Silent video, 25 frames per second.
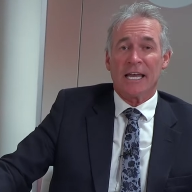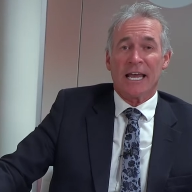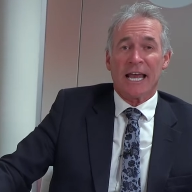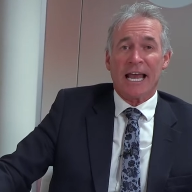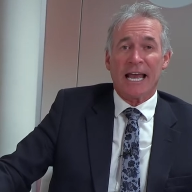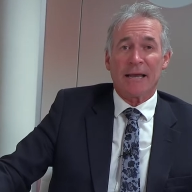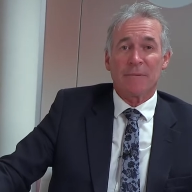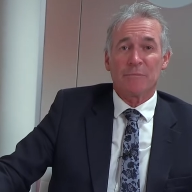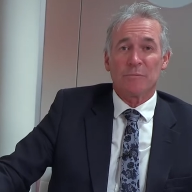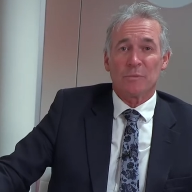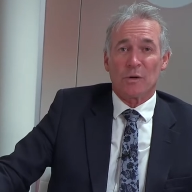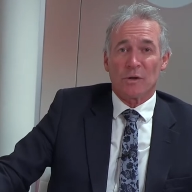
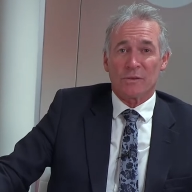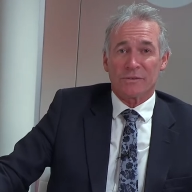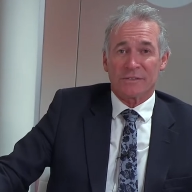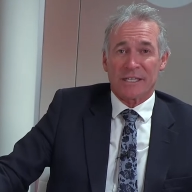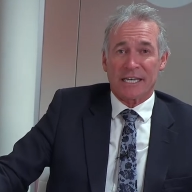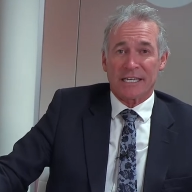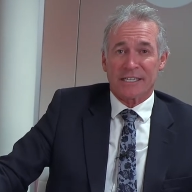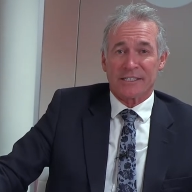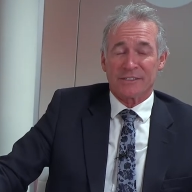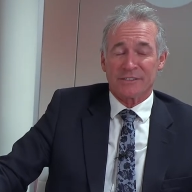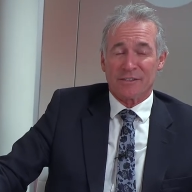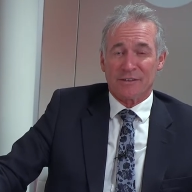and what
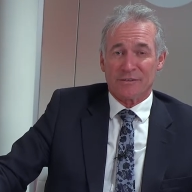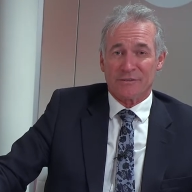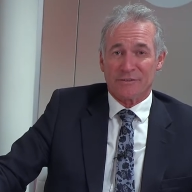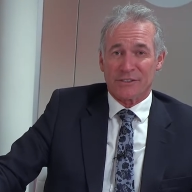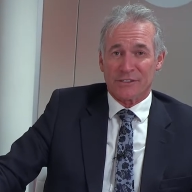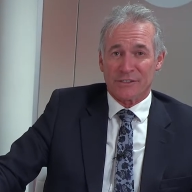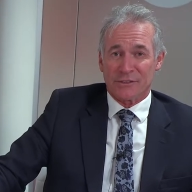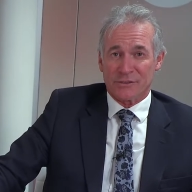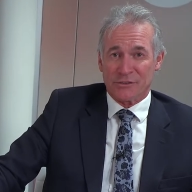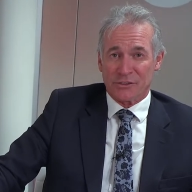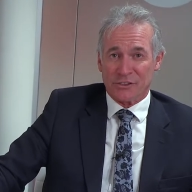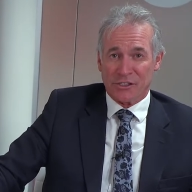that can offer
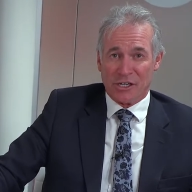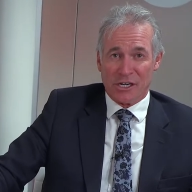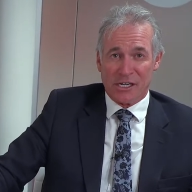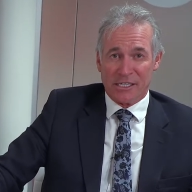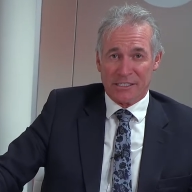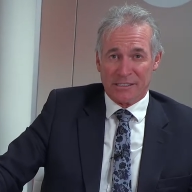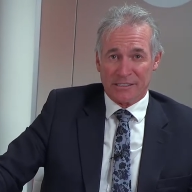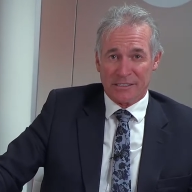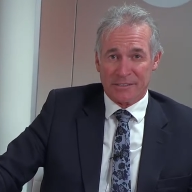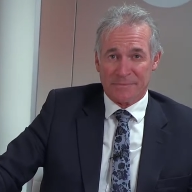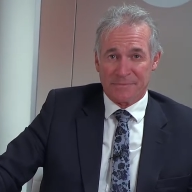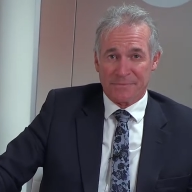your
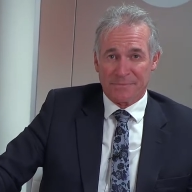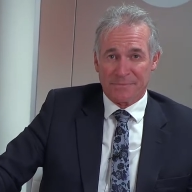child.